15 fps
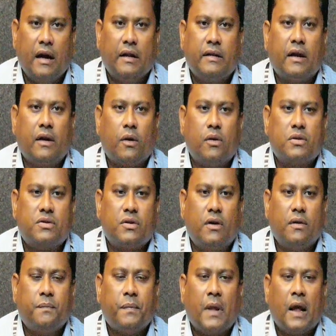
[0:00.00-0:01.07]
Then
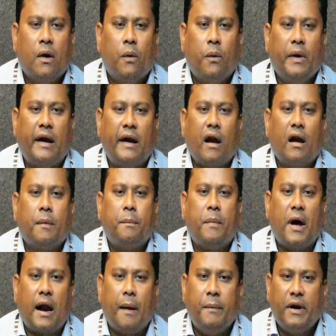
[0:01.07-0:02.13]
also we train
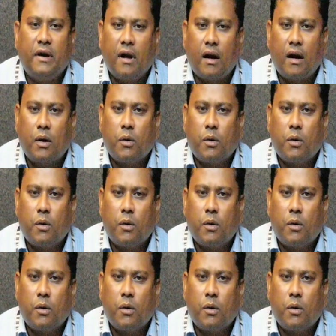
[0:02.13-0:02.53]
parameter